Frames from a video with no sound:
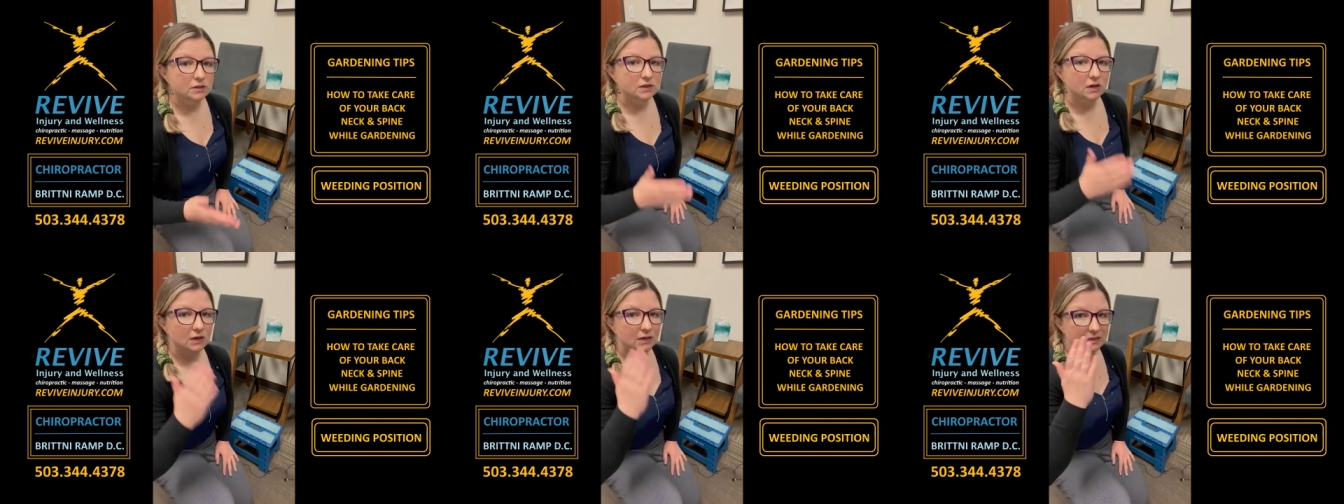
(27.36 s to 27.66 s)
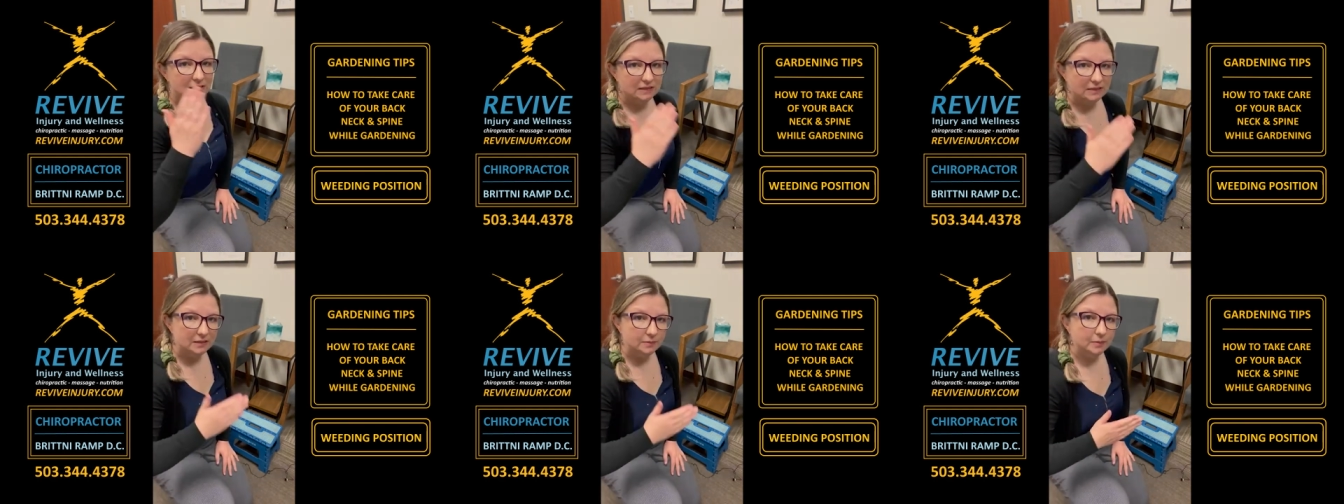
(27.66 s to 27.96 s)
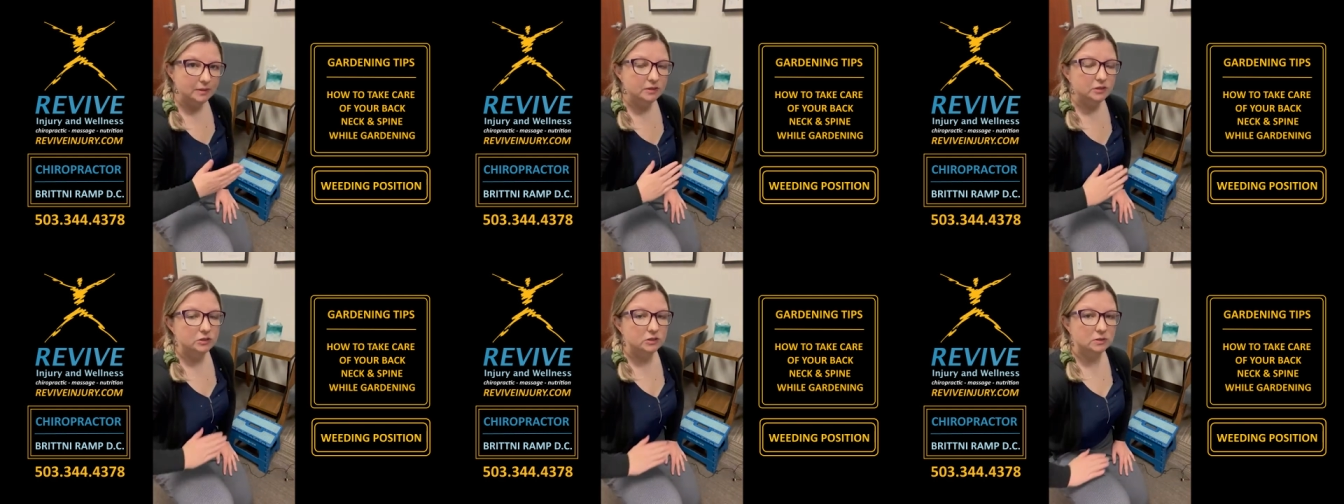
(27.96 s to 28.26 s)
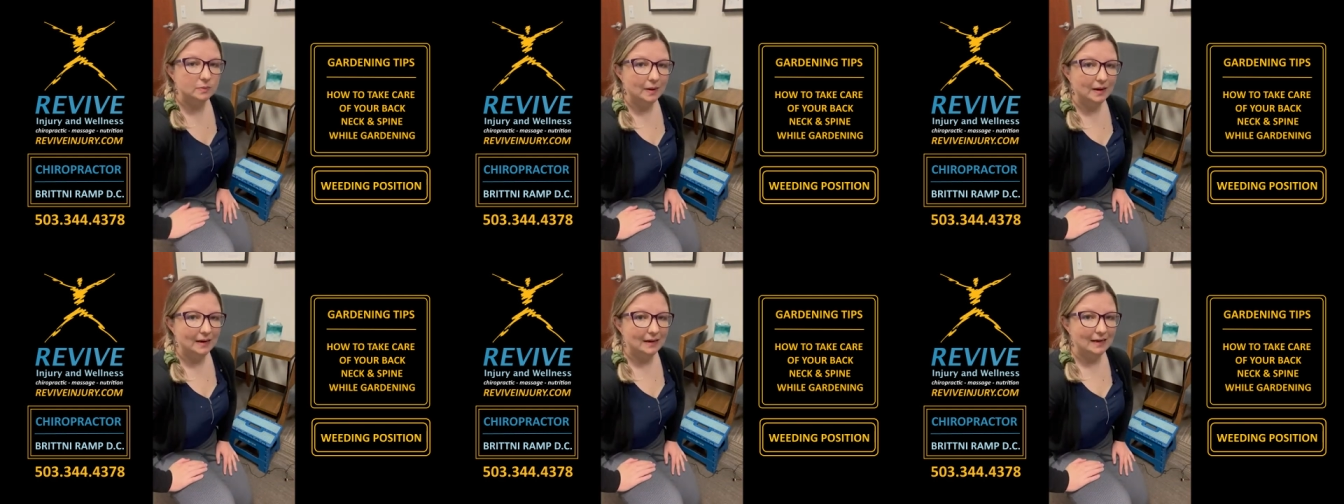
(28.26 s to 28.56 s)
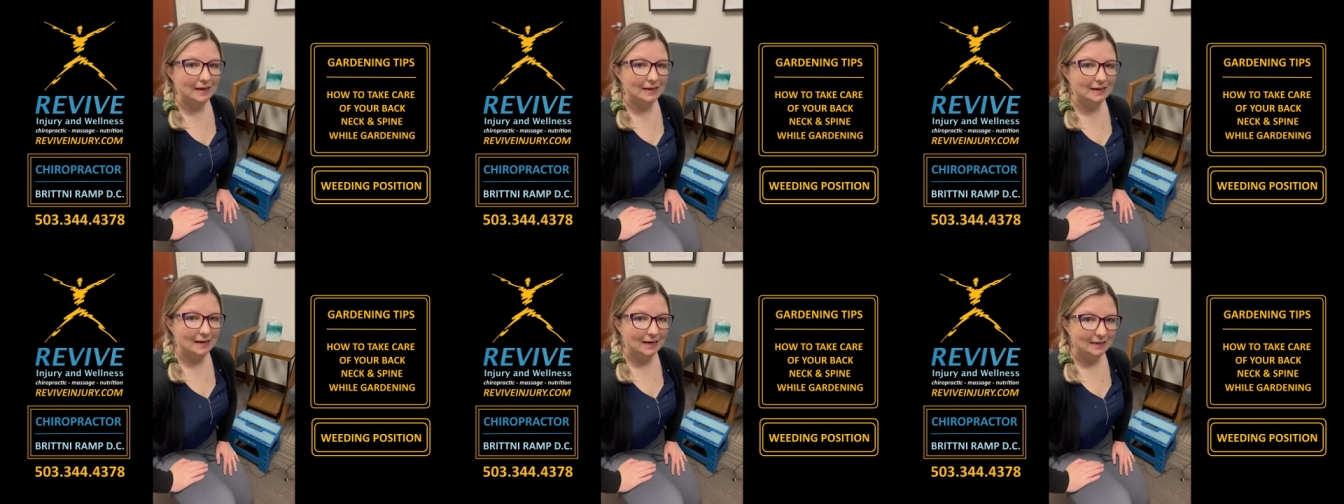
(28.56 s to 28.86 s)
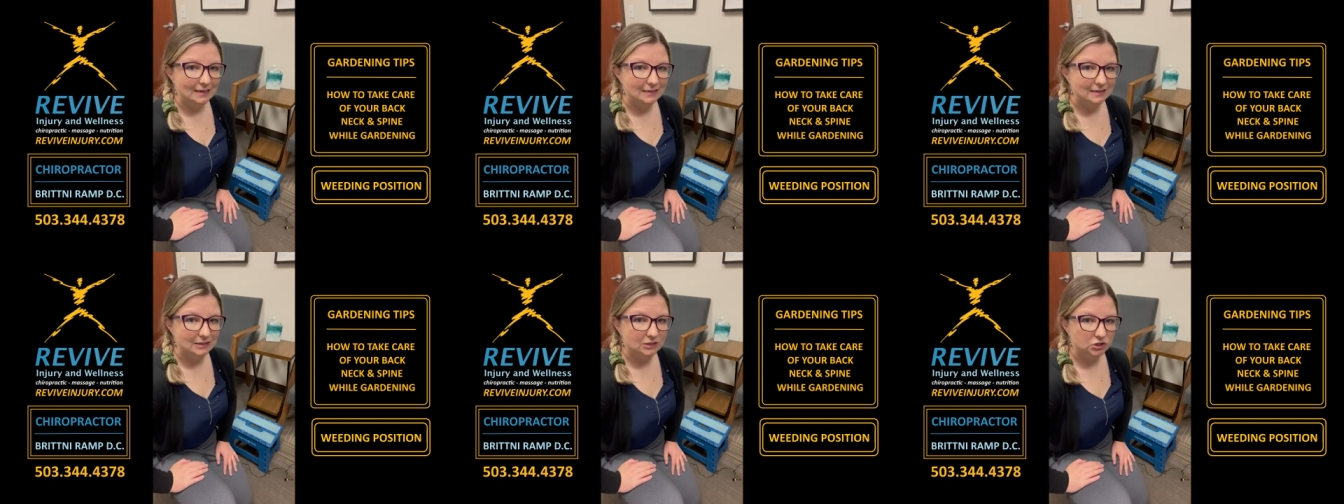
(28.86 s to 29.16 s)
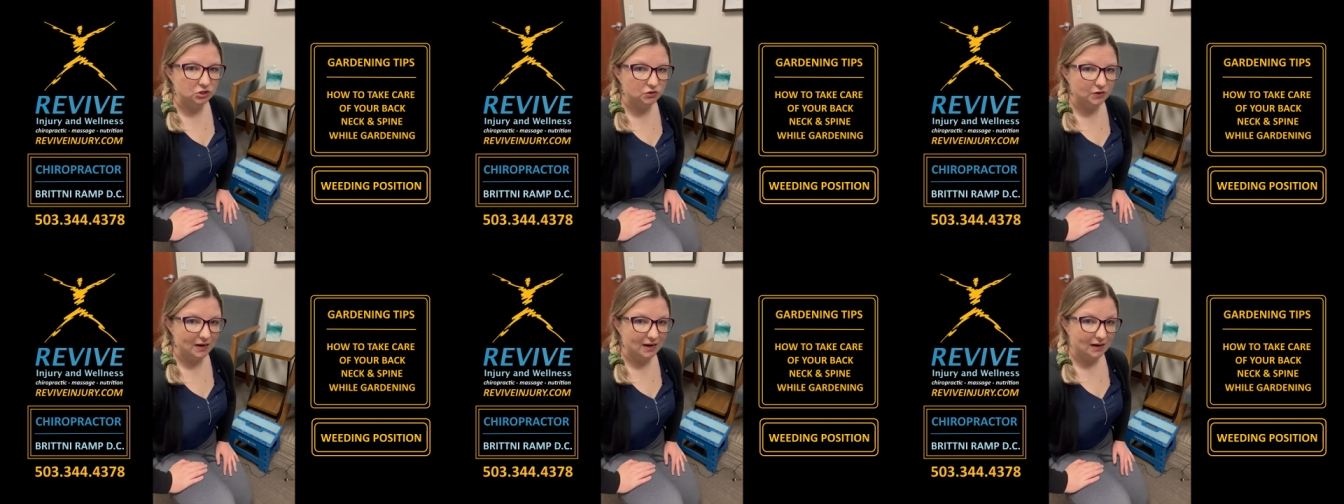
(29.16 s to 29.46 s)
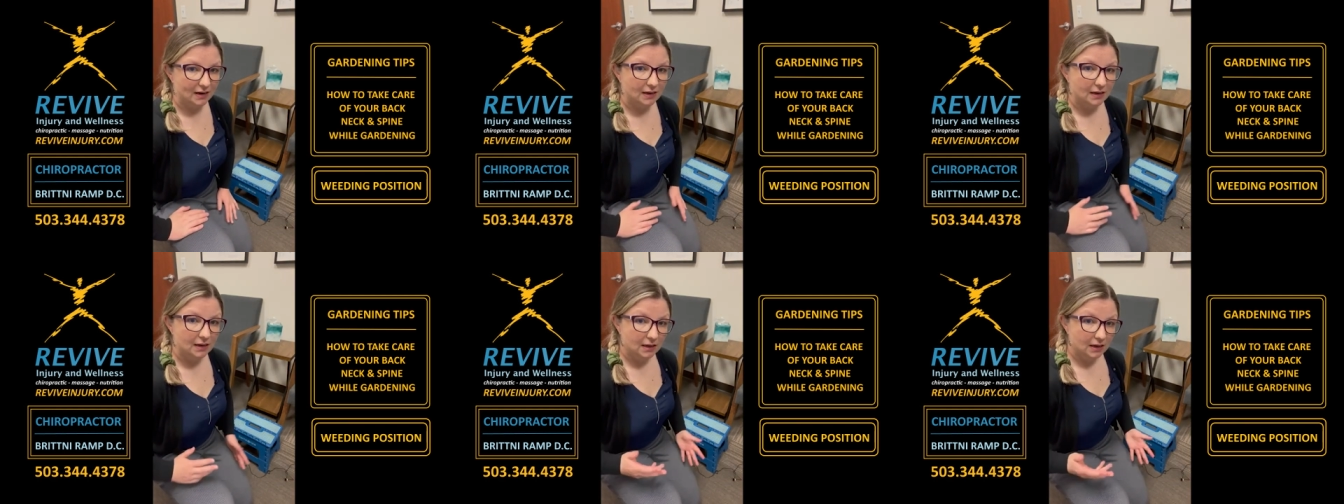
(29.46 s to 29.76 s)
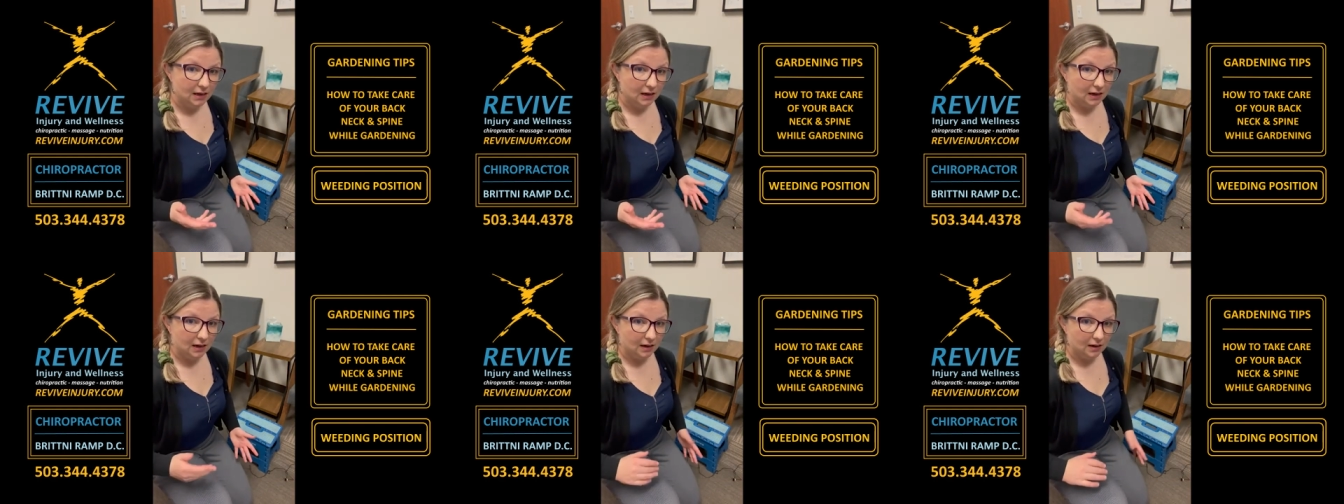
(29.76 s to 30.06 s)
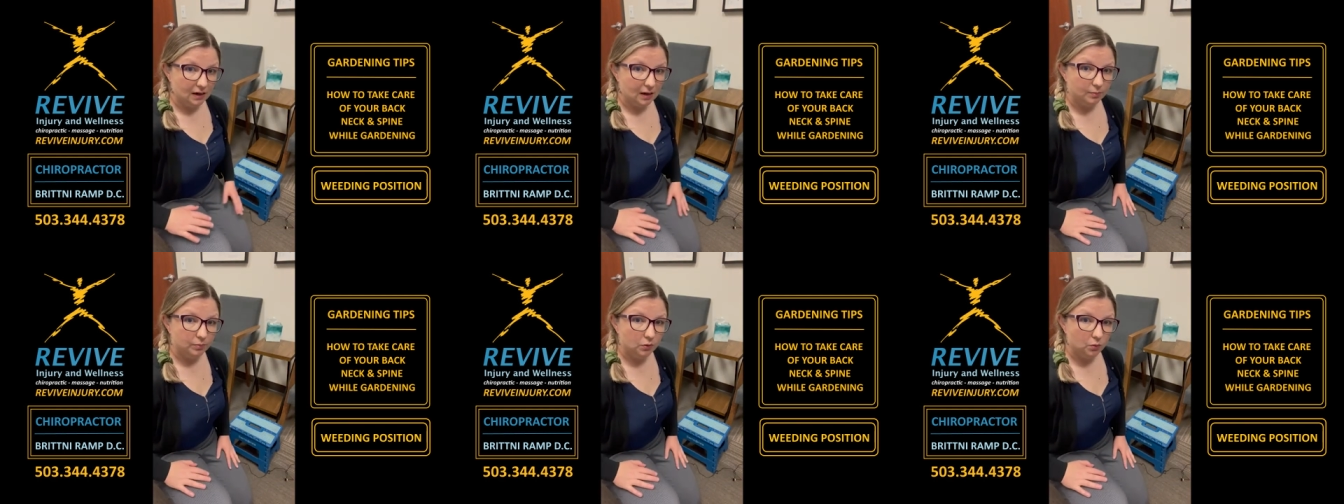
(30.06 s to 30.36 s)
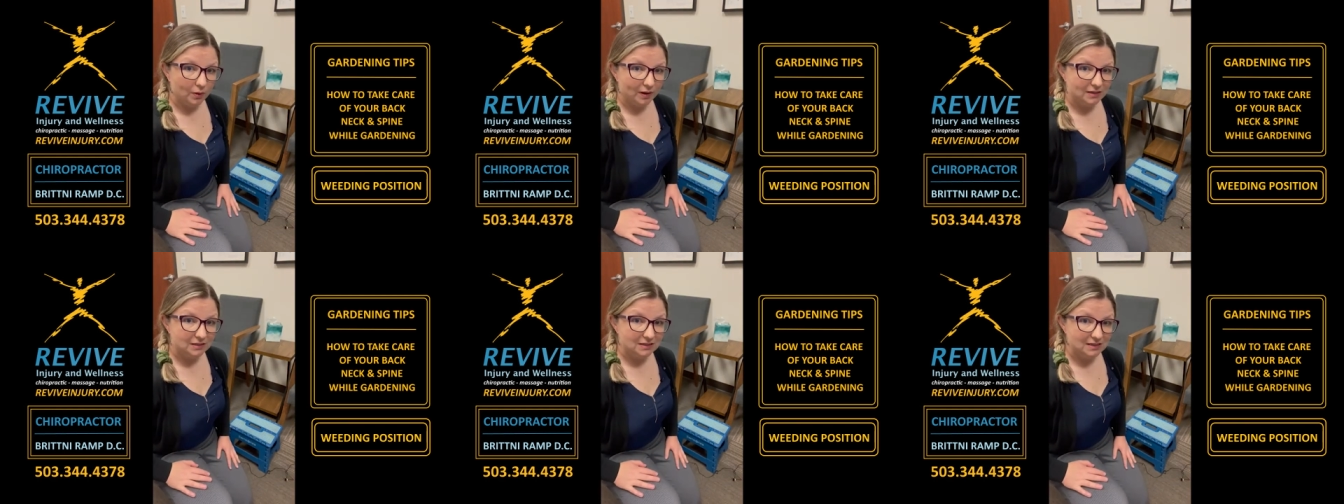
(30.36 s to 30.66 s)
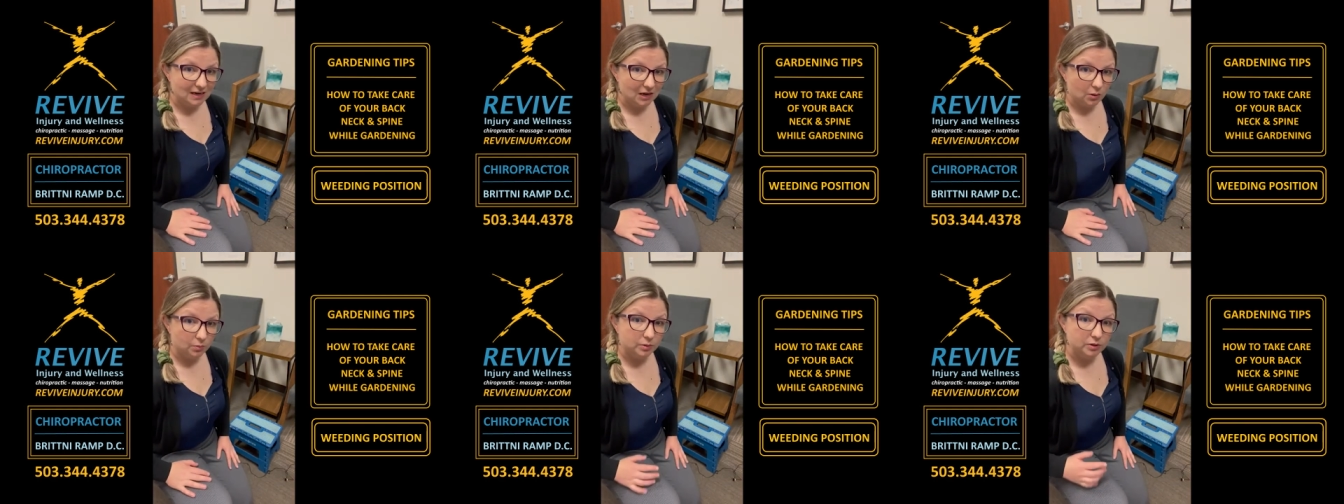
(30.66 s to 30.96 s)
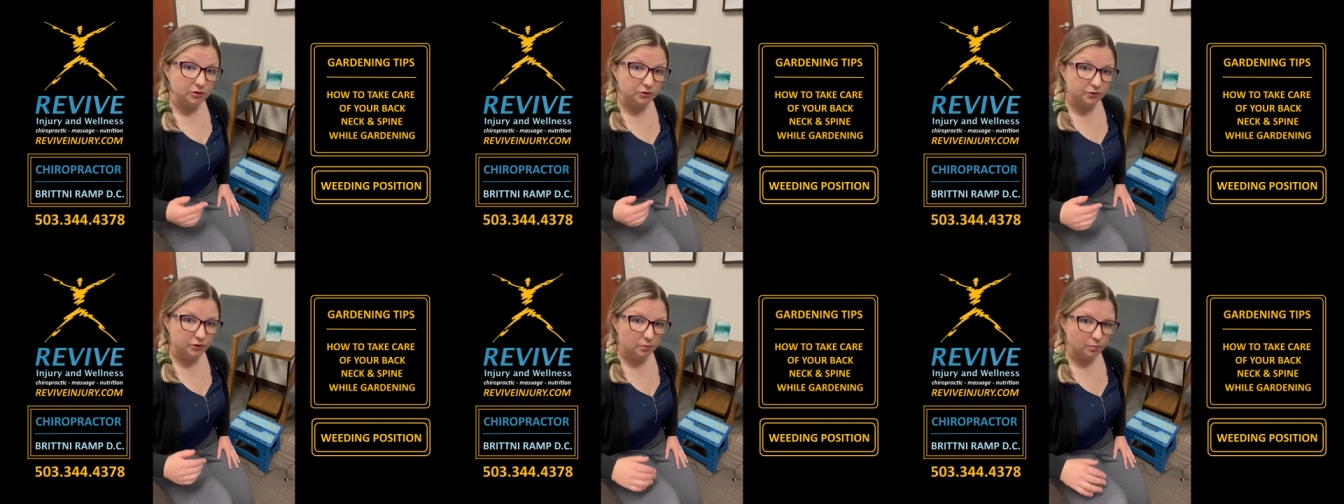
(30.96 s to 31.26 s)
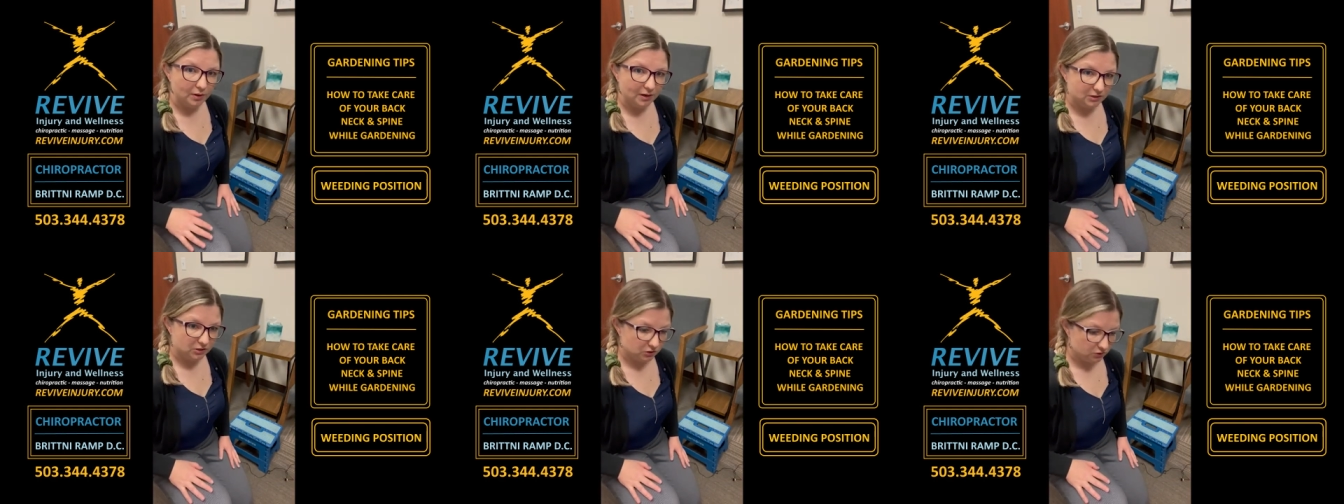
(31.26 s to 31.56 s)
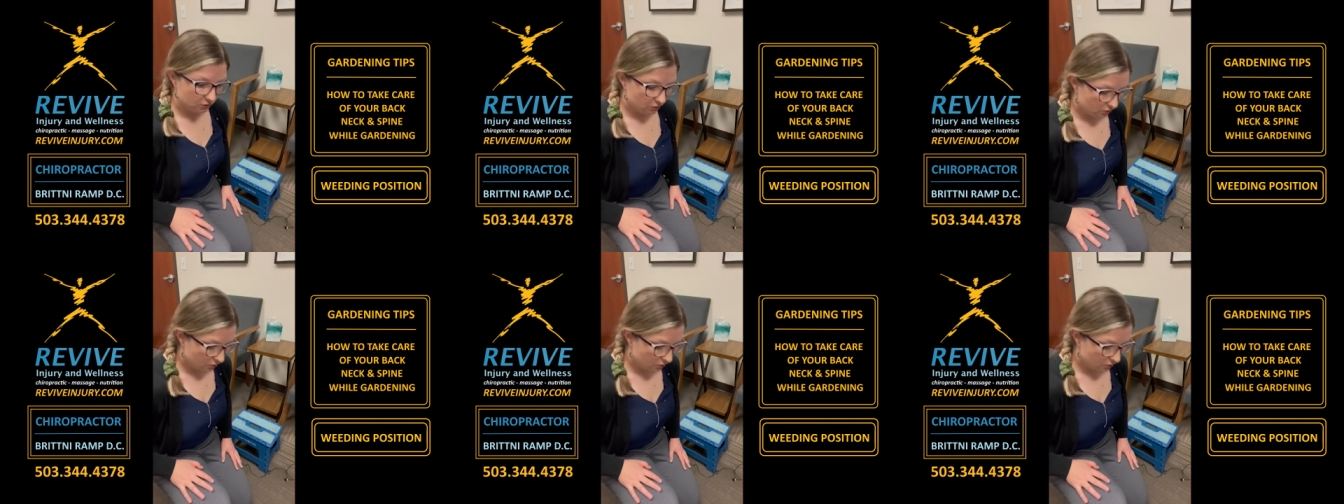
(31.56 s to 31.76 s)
on is keeping your spine nice and straight. A couple ways to help cue your brain to do